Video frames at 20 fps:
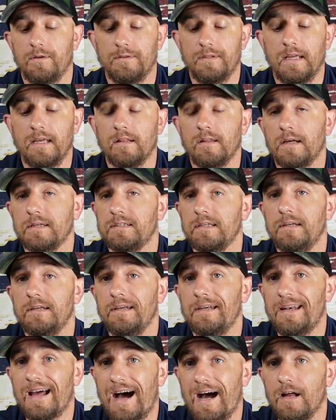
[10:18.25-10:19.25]
they elected
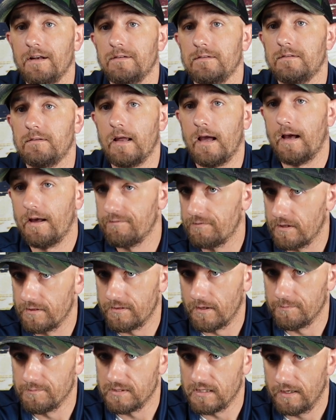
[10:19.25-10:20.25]
not to have the
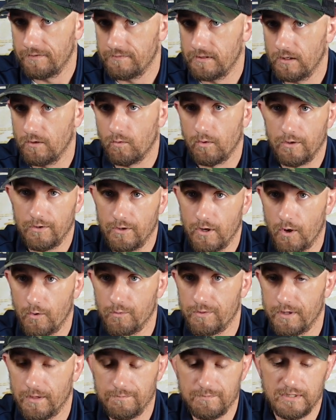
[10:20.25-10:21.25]
thumb safety, or no
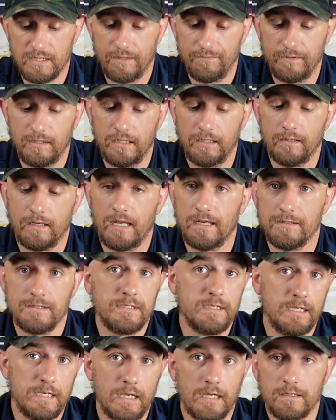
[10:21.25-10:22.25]
thumb safety in
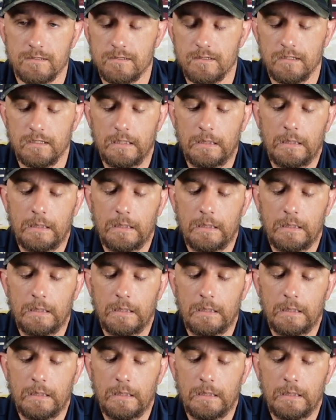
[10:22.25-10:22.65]
TS.